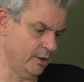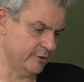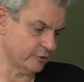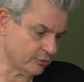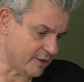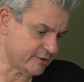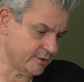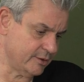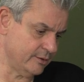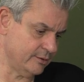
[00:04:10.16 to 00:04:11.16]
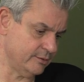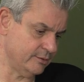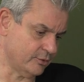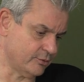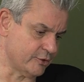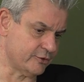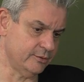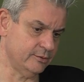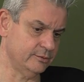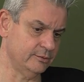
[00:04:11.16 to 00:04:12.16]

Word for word: And so to answer your question,